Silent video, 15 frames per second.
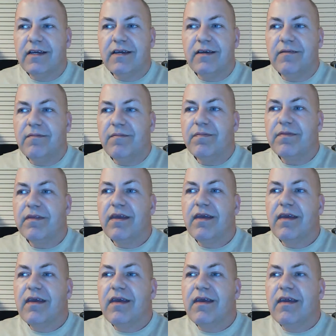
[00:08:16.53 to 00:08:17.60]

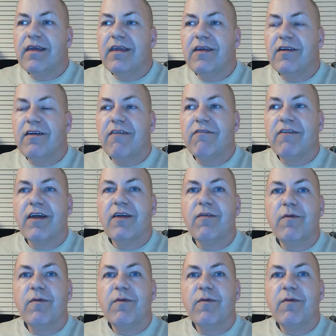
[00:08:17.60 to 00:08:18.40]
I've got to